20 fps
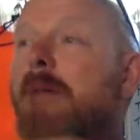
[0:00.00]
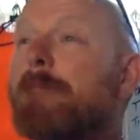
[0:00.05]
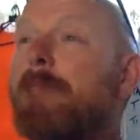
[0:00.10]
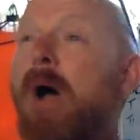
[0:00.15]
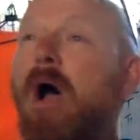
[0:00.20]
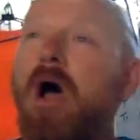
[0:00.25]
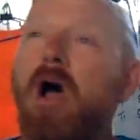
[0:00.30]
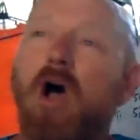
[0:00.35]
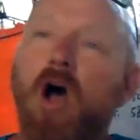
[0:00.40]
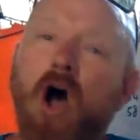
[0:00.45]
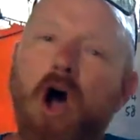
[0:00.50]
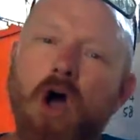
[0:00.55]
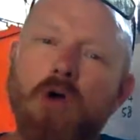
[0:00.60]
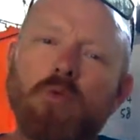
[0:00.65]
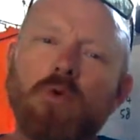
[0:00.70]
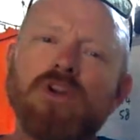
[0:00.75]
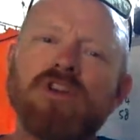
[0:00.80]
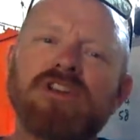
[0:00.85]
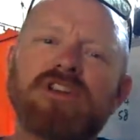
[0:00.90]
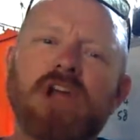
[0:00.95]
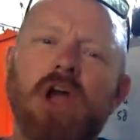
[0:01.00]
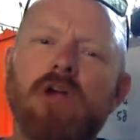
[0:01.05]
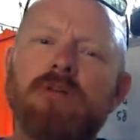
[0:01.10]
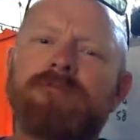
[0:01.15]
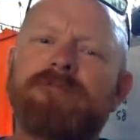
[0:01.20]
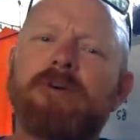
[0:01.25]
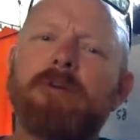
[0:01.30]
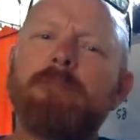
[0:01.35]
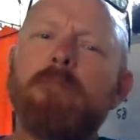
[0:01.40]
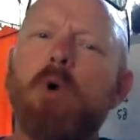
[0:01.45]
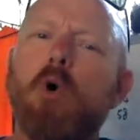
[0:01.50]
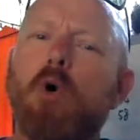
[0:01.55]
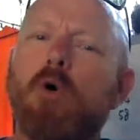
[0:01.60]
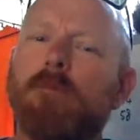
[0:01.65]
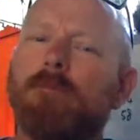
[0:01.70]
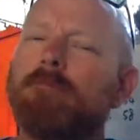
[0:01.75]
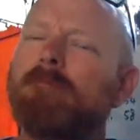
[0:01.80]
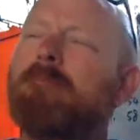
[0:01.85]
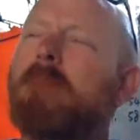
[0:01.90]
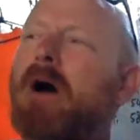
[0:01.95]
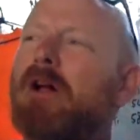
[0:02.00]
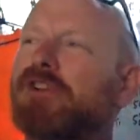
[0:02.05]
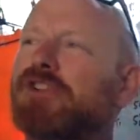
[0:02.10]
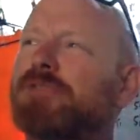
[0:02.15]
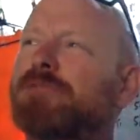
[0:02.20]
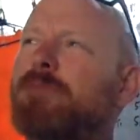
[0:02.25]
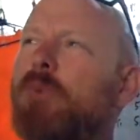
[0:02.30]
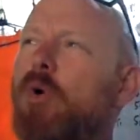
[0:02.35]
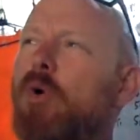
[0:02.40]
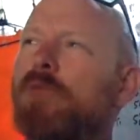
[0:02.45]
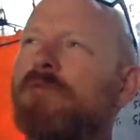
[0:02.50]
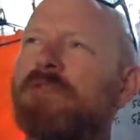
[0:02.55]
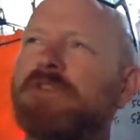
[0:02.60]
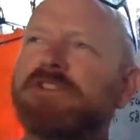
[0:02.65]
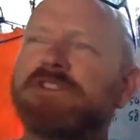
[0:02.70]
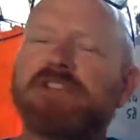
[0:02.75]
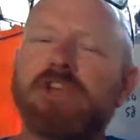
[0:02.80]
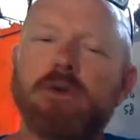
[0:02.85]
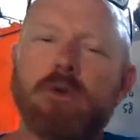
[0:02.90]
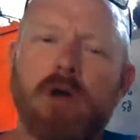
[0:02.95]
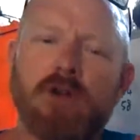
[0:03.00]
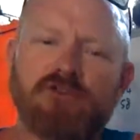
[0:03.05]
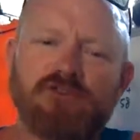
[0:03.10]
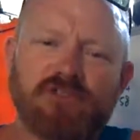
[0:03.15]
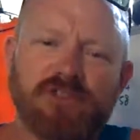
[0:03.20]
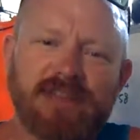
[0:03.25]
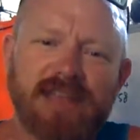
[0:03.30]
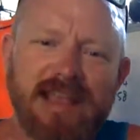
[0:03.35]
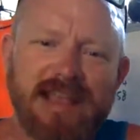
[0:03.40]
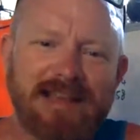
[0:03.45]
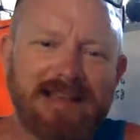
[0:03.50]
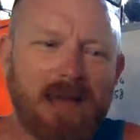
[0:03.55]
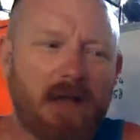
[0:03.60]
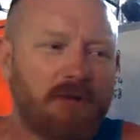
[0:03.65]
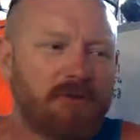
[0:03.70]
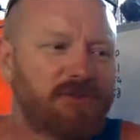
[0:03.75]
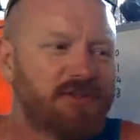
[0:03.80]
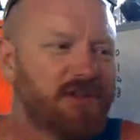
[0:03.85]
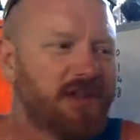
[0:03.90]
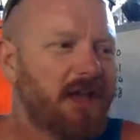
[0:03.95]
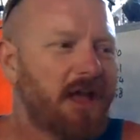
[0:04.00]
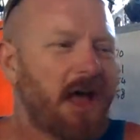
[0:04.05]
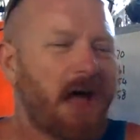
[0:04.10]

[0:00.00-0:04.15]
But I wouldn't go for much more than 200 kilos,